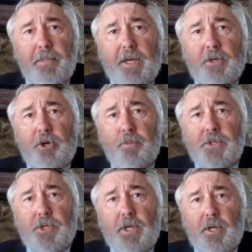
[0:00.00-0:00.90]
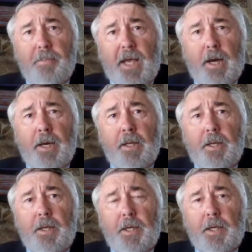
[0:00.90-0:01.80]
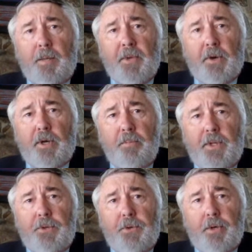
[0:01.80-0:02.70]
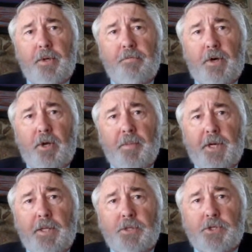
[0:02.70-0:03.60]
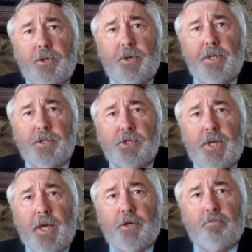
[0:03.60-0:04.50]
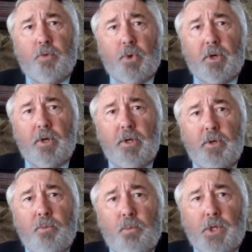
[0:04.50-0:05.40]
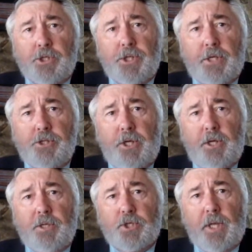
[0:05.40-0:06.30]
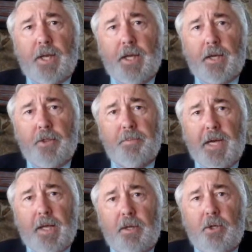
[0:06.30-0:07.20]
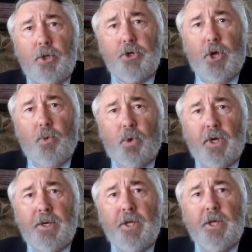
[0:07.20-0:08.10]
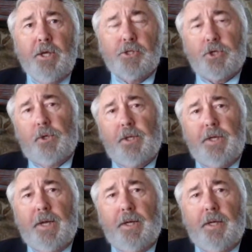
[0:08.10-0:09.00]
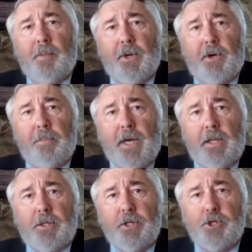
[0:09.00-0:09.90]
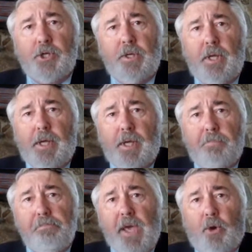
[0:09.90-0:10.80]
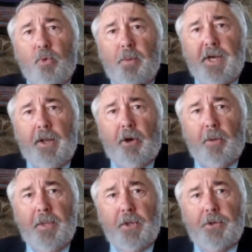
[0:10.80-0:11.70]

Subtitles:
Make no mistake about it. American military involvement against Syria is an act of war. Once that genie is let out of the bottle, no one, certainly not any American politician, man or woman in our